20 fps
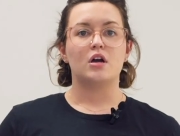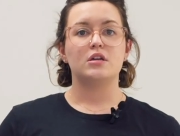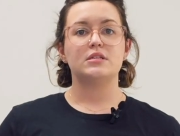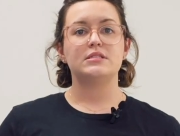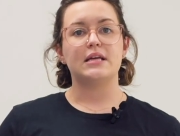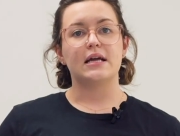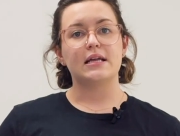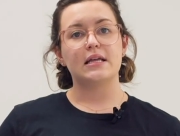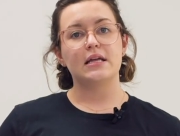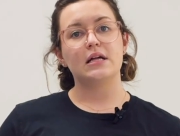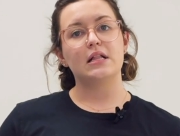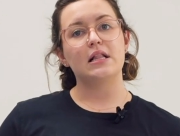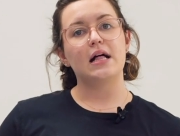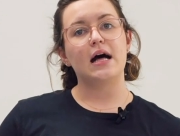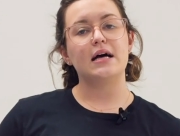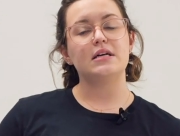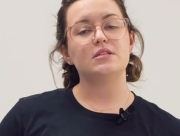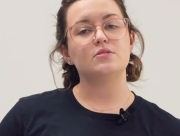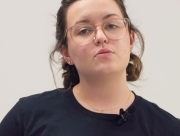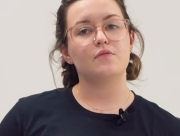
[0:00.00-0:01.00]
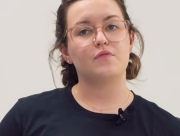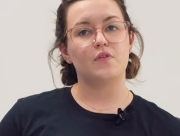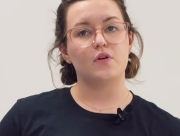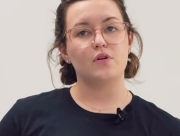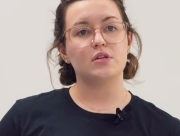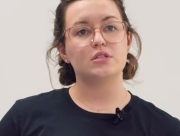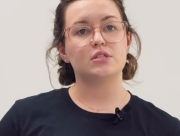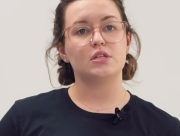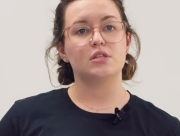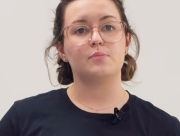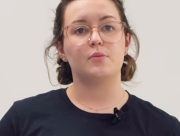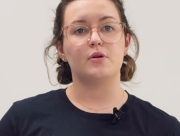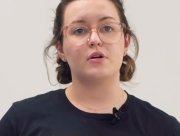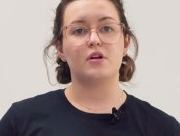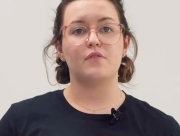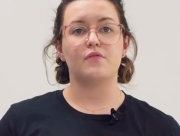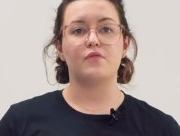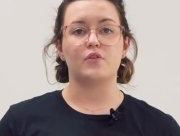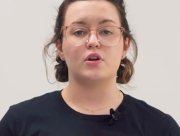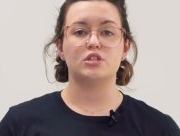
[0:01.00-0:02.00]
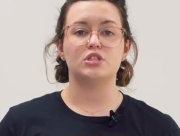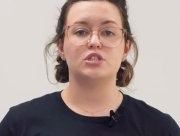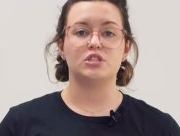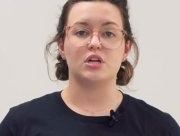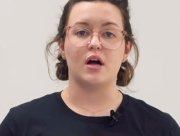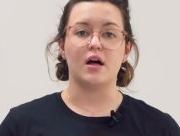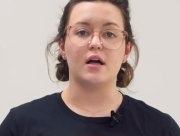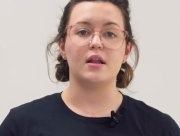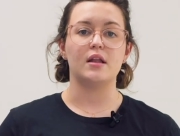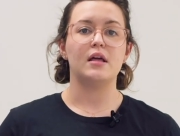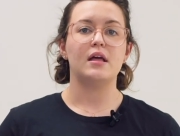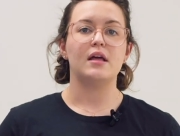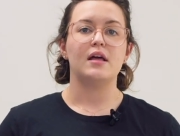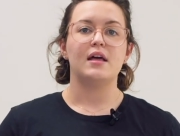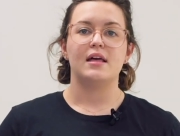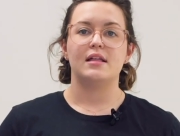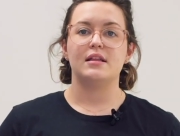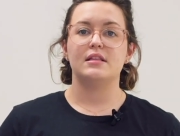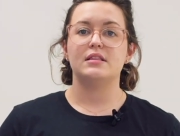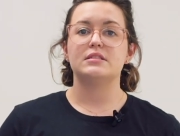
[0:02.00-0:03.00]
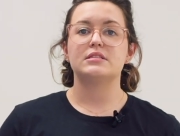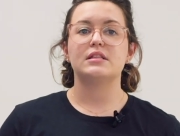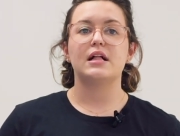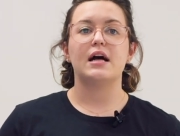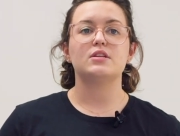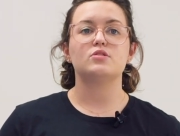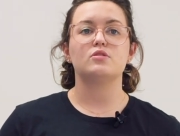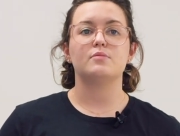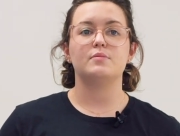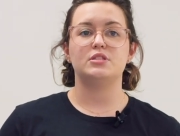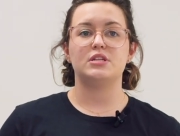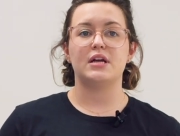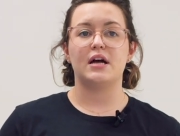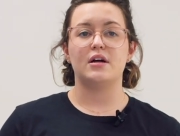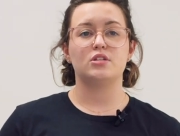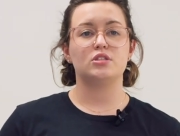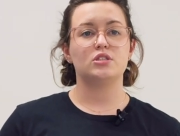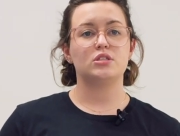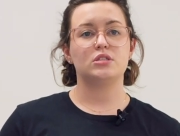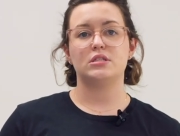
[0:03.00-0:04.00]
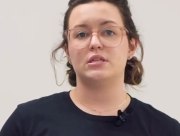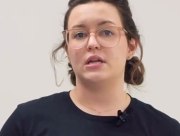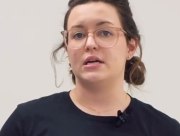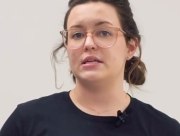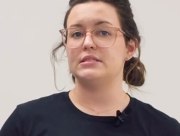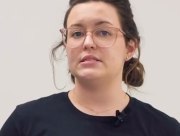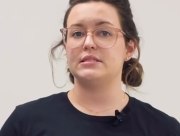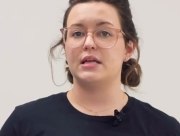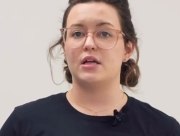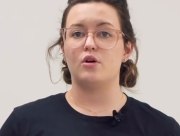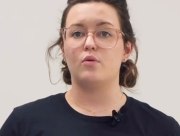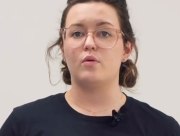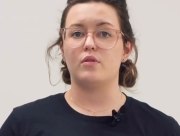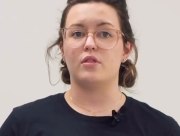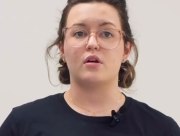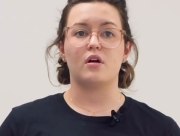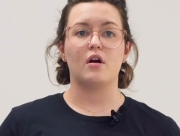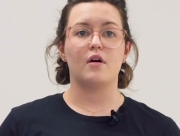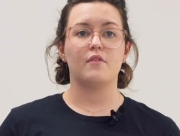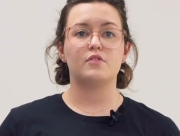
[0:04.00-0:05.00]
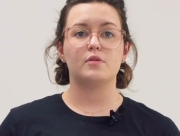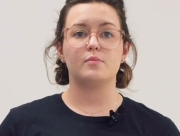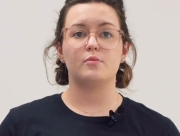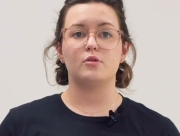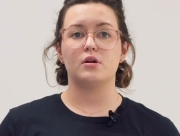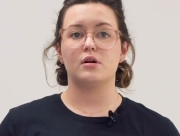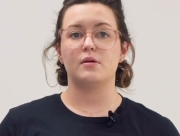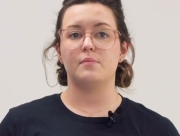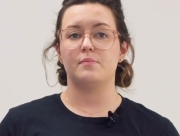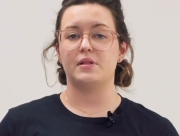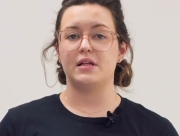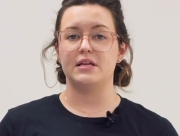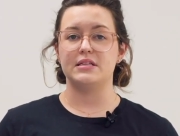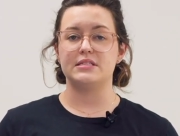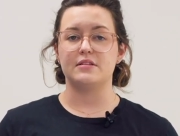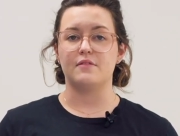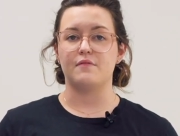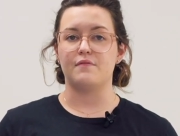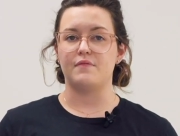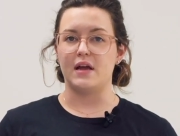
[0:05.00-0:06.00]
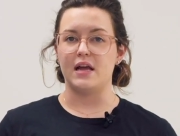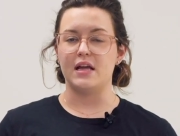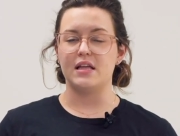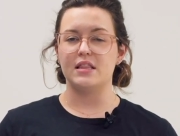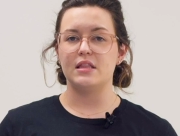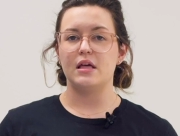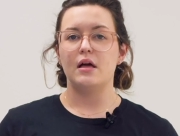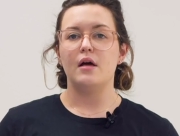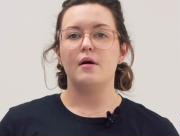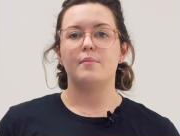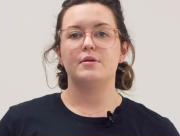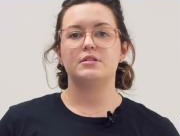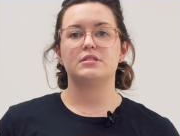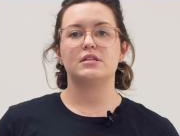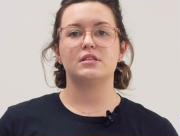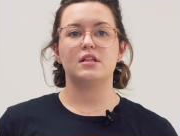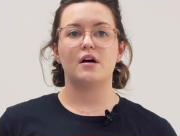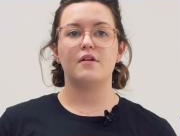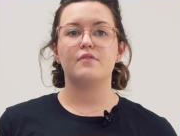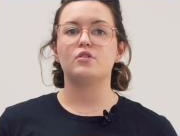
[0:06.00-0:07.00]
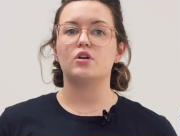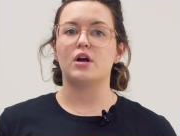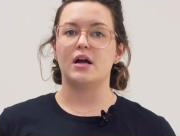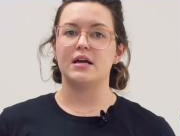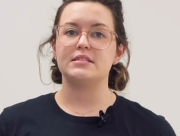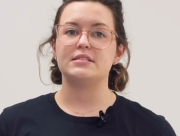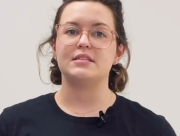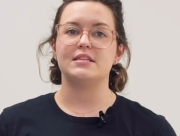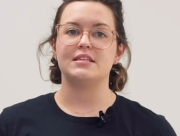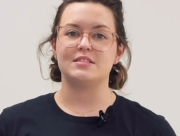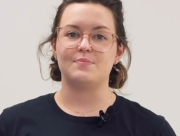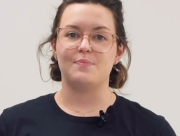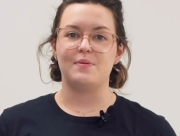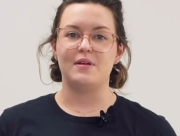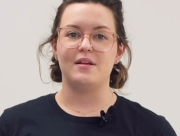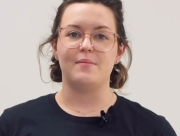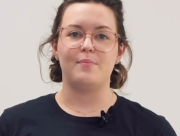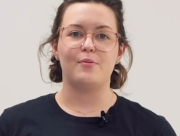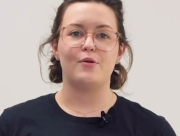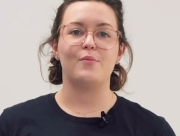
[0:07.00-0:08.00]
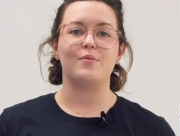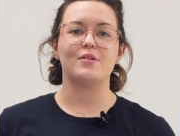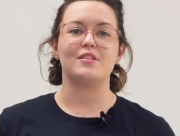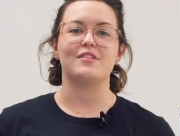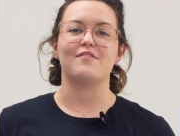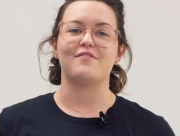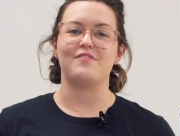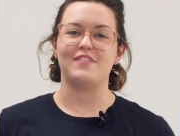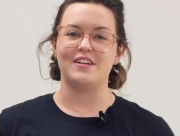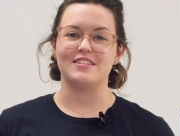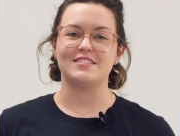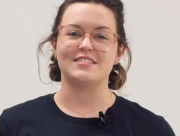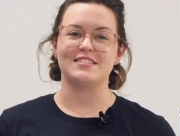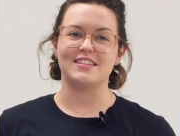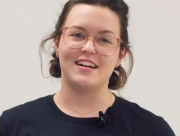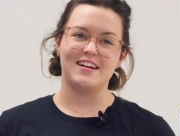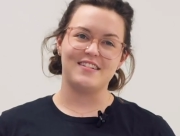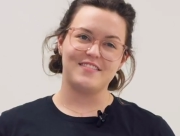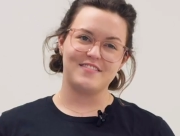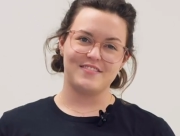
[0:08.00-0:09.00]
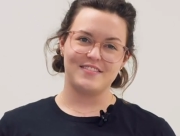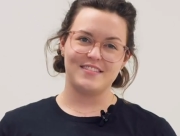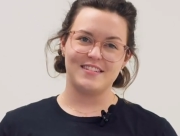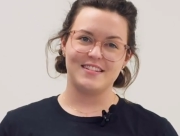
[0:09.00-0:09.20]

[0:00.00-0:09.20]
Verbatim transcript: Our second class will focus on the book of 1 John. And in this class, we'll be challenged to not settle with a comfortable and complacent faith, but to love Christ and his people with a fierce love.